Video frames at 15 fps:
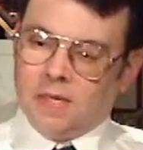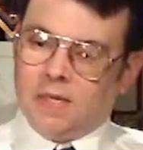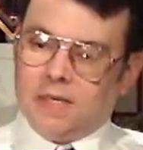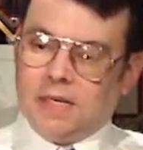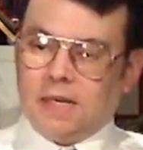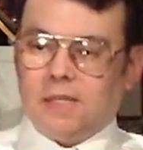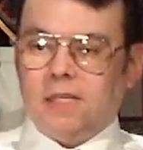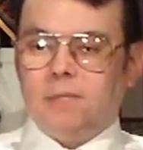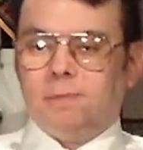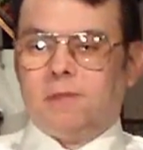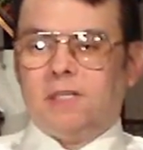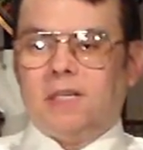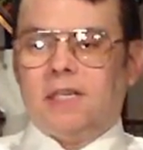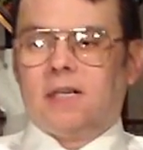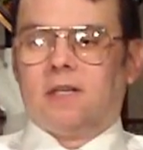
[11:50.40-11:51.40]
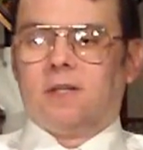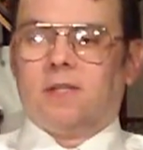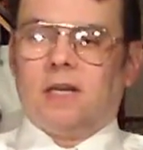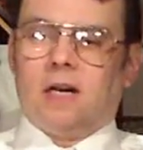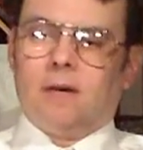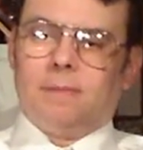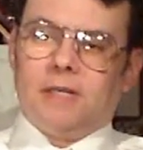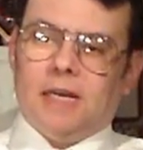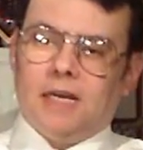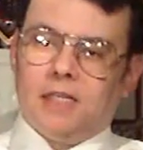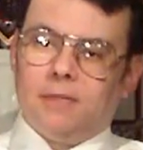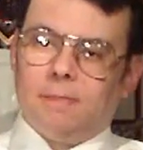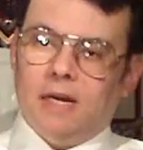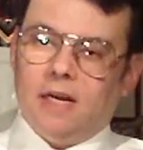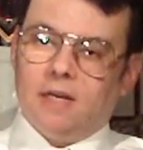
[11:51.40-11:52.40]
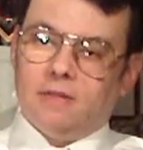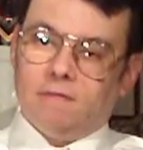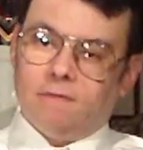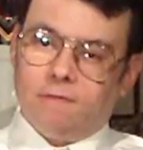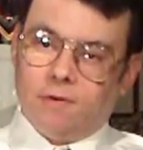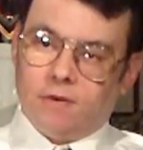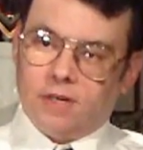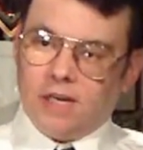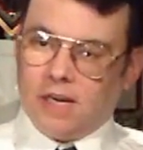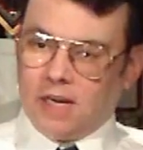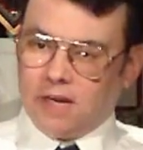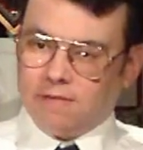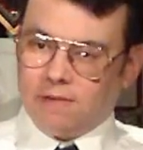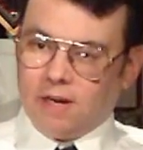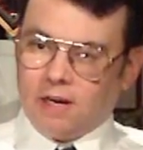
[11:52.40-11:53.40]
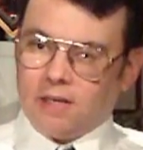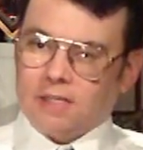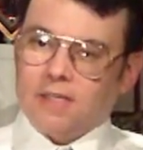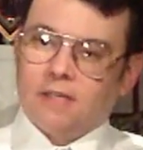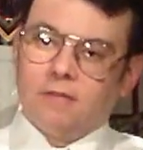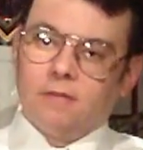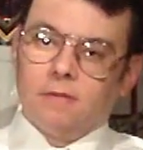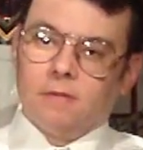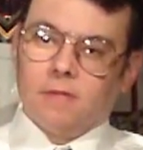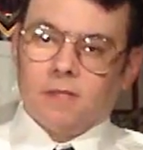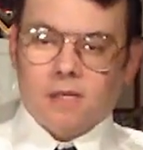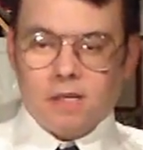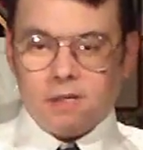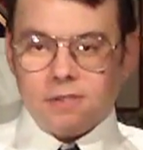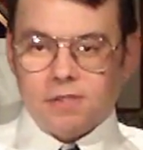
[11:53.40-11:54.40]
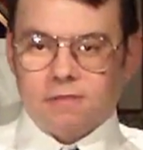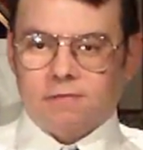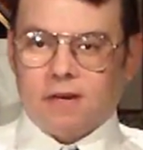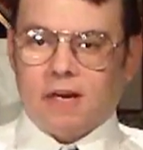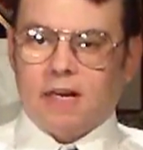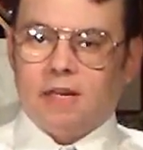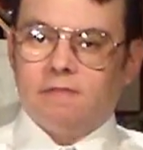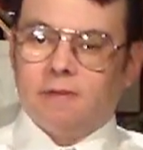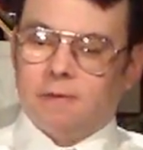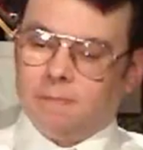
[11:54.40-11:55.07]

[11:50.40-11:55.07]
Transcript: Now this particular theremin has about 4.5 octaves, close to 5.